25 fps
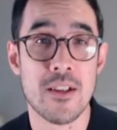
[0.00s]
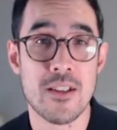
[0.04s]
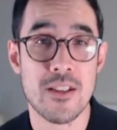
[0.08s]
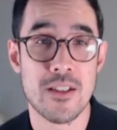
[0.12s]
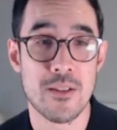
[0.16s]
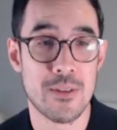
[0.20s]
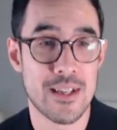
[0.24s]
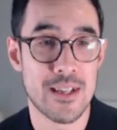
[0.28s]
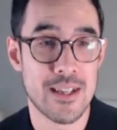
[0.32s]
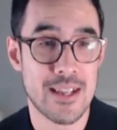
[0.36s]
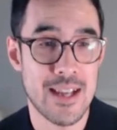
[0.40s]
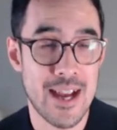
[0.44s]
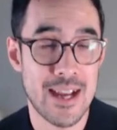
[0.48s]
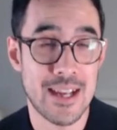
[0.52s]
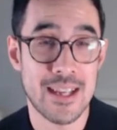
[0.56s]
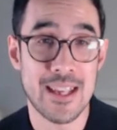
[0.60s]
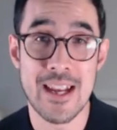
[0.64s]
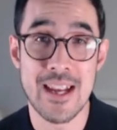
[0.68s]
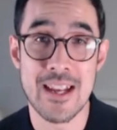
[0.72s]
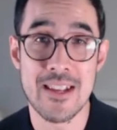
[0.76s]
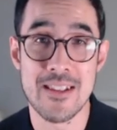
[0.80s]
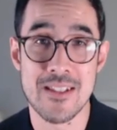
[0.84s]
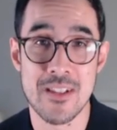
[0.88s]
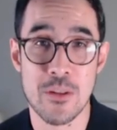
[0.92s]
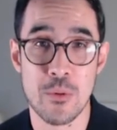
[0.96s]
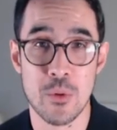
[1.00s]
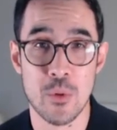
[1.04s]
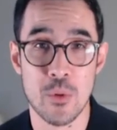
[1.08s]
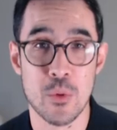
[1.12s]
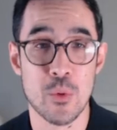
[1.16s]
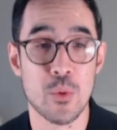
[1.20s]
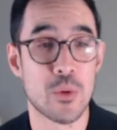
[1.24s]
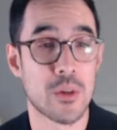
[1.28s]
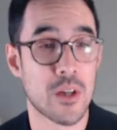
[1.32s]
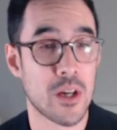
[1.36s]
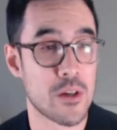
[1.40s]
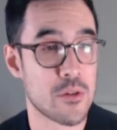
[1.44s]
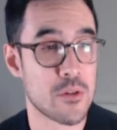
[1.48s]
So in that case, it would
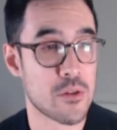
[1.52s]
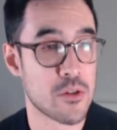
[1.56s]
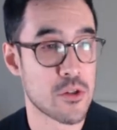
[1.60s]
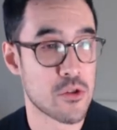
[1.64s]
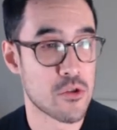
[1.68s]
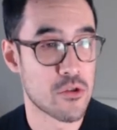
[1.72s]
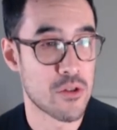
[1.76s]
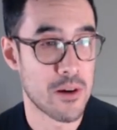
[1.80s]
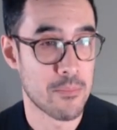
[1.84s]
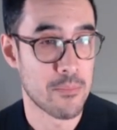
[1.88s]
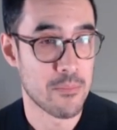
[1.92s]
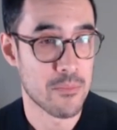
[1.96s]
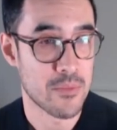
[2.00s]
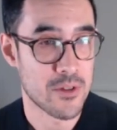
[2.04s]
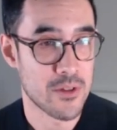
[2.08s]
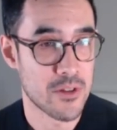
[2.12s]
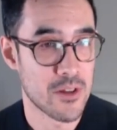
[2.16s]
all go to Trump.